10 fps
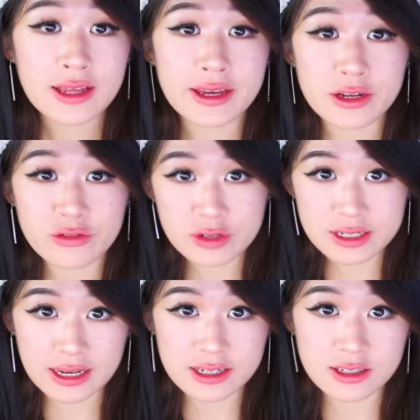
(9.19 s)
In a few
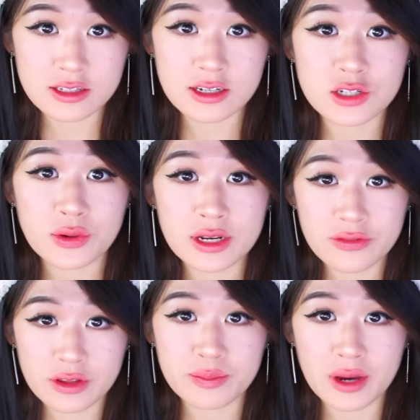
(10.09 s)
days, it's our
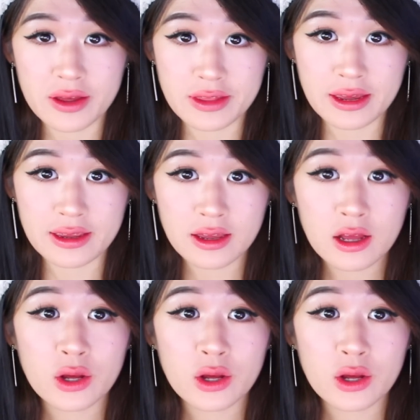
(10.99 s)
25th birthday.